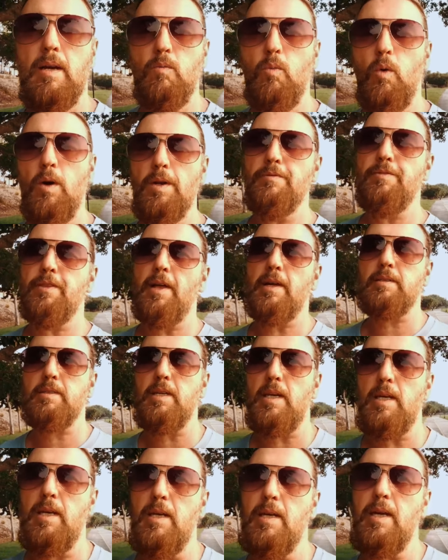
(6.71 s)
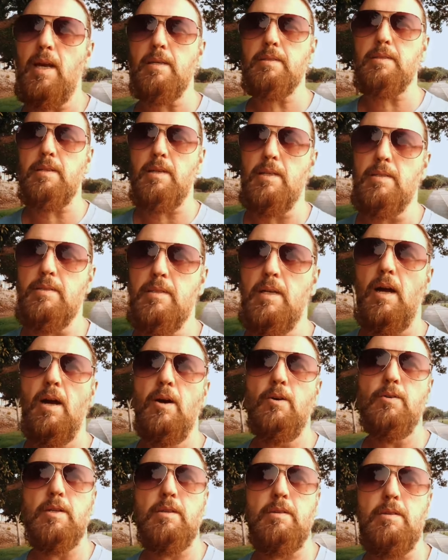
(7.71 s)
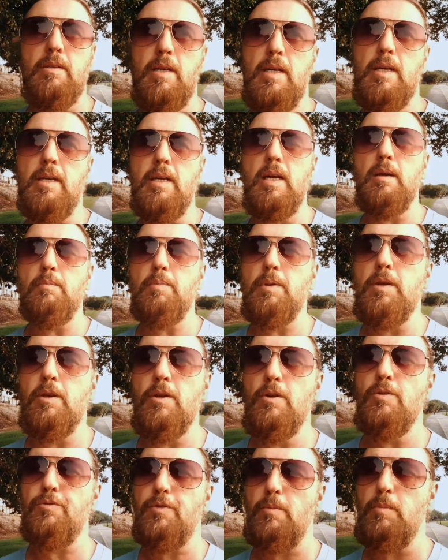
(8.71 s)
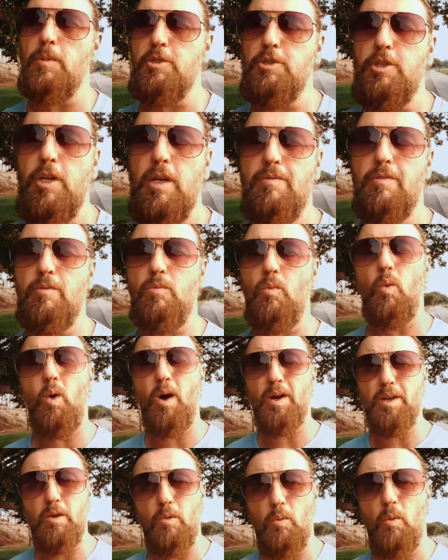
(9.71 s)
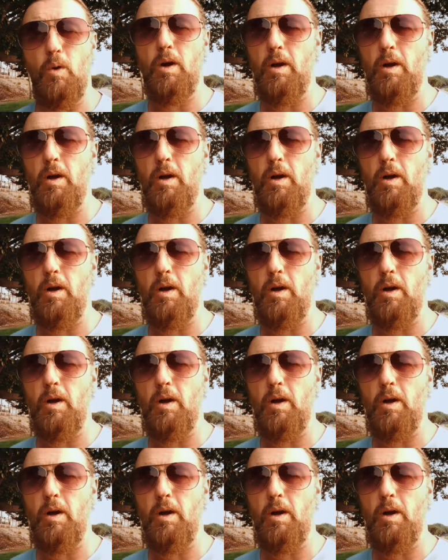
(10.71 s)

And what if that second guessing is the only thing keeping you from achieving what you